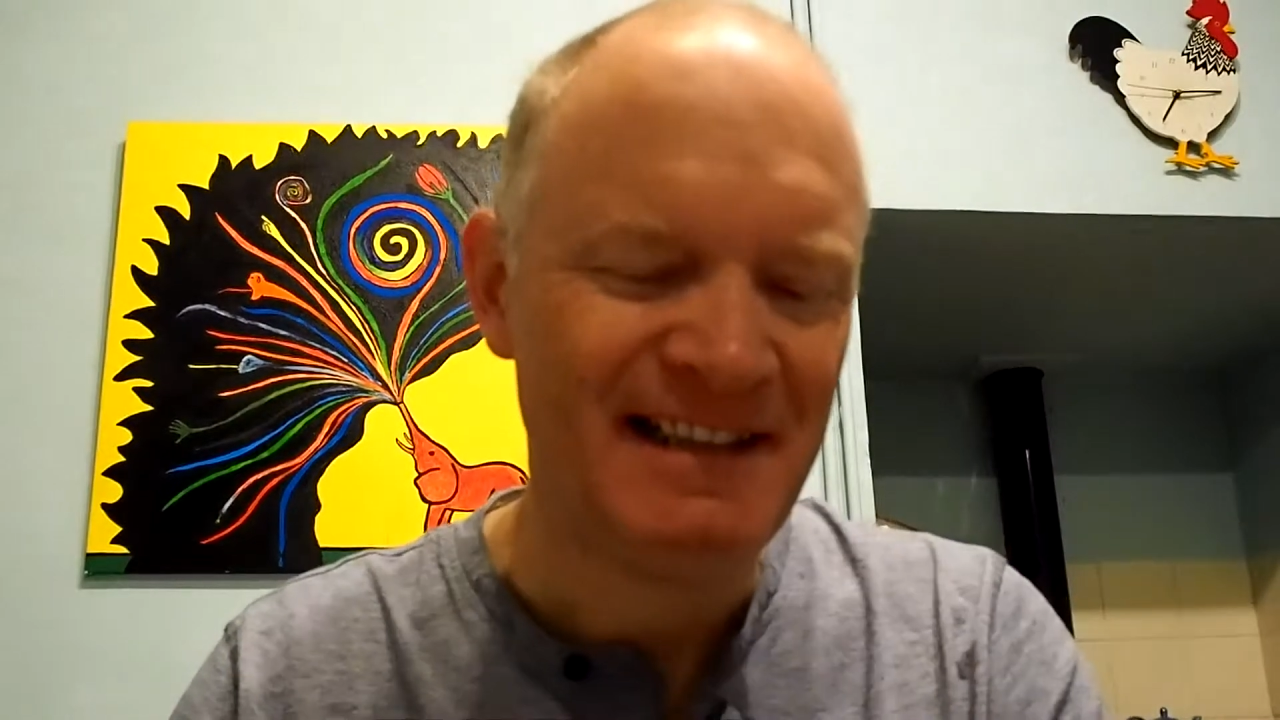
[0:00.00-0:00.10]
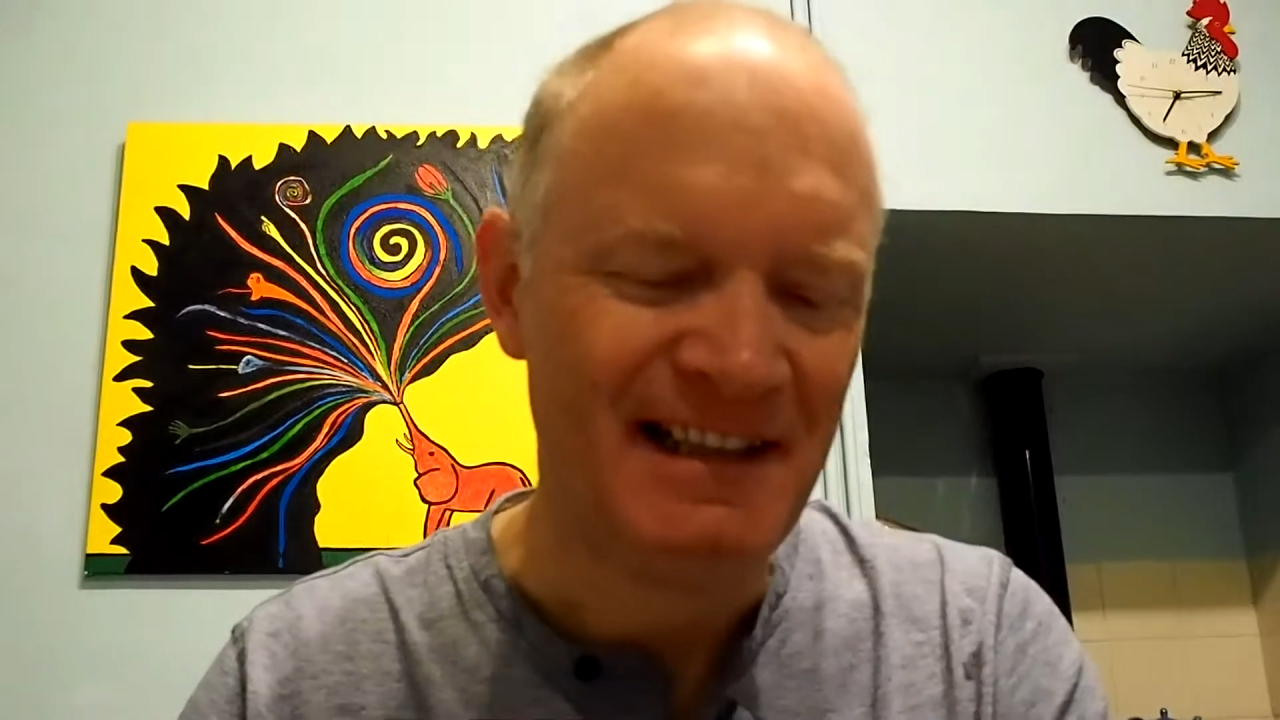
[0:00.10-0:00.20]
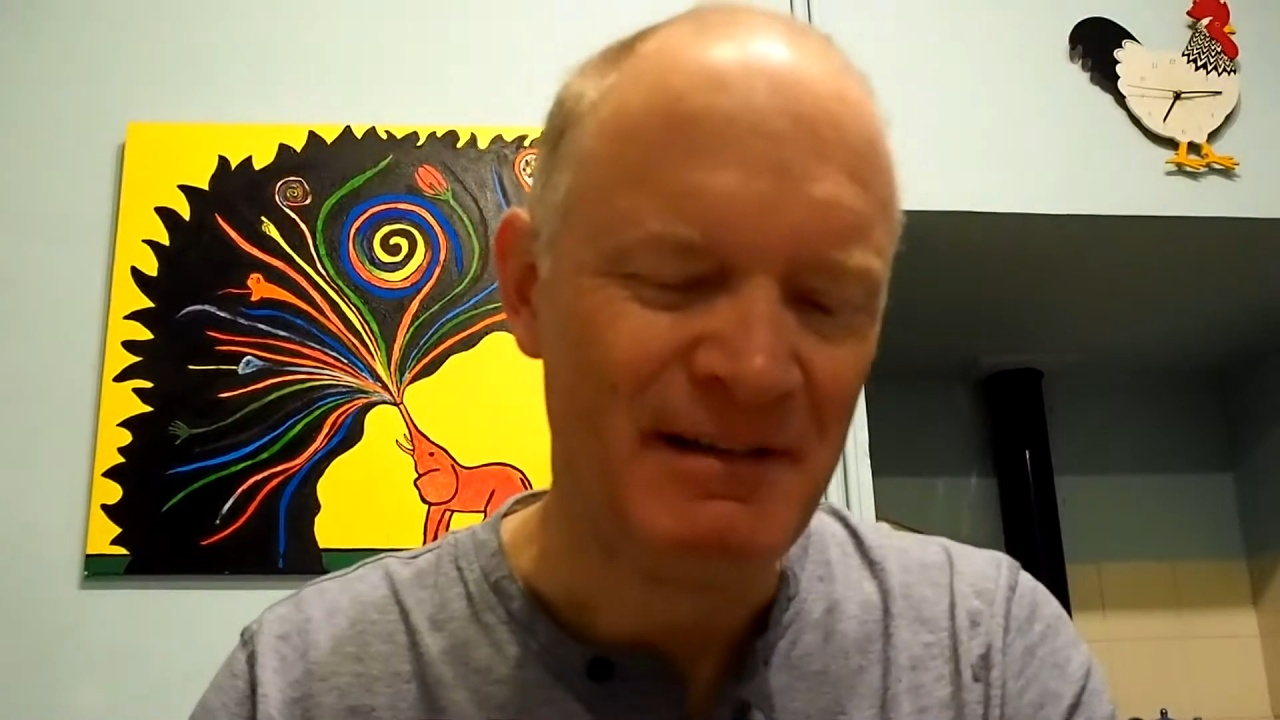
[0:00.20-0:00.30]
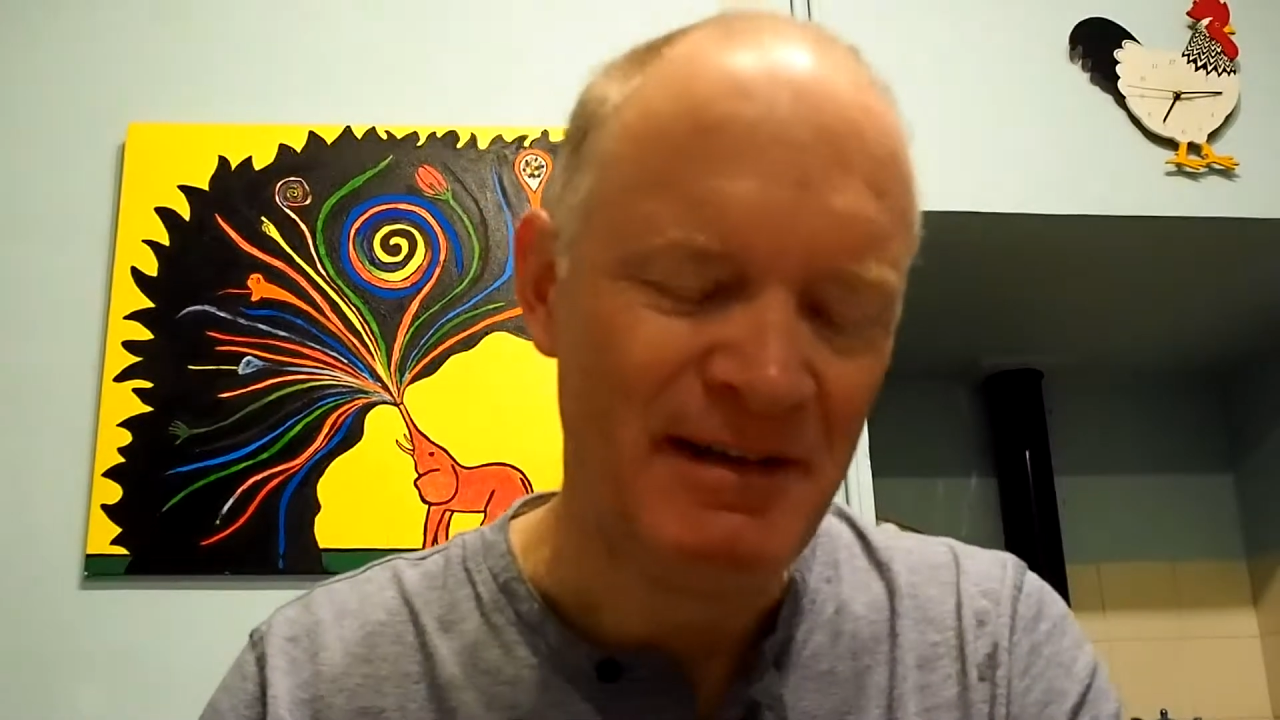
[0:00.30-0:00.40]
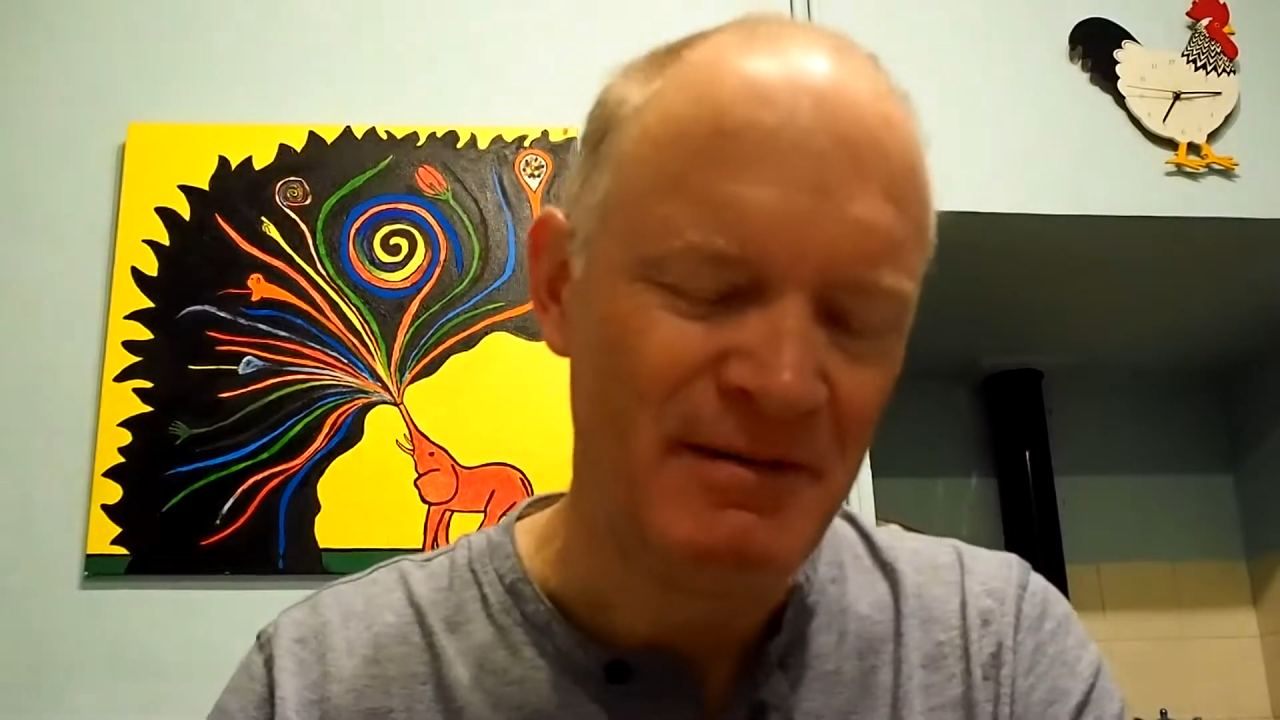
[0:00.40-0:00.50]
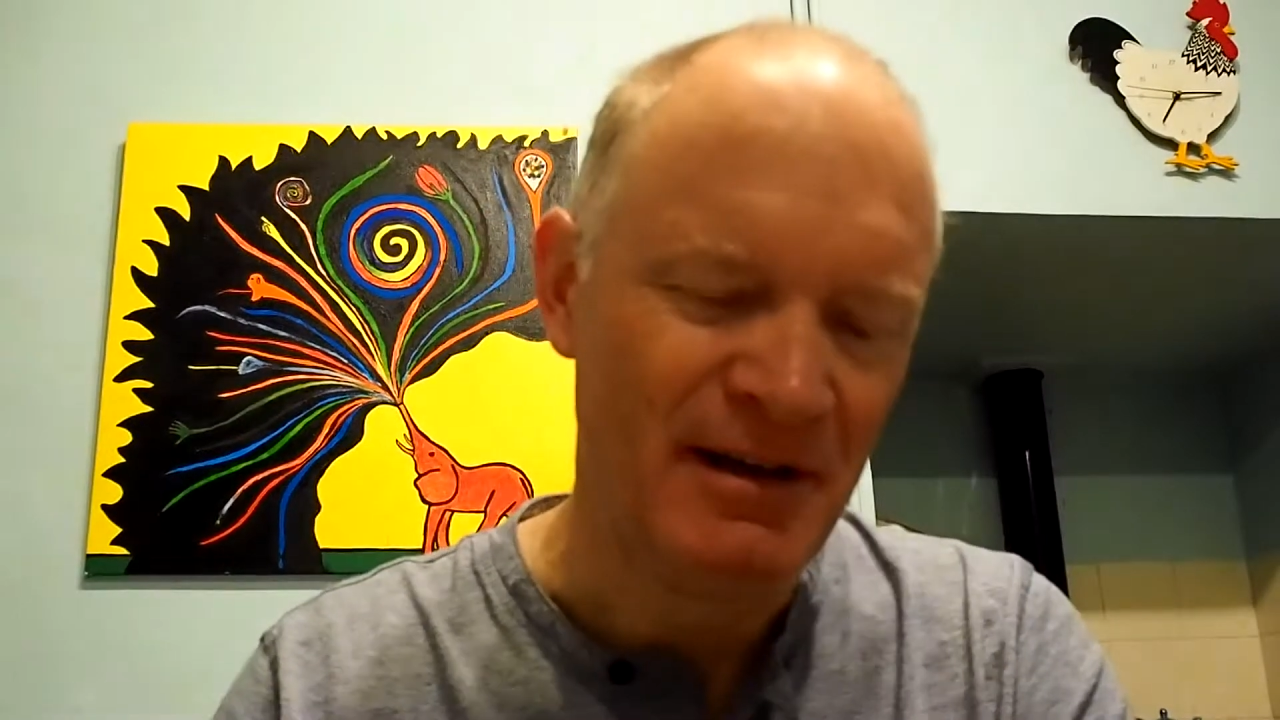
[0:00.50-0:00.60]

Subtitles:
Anyway, here we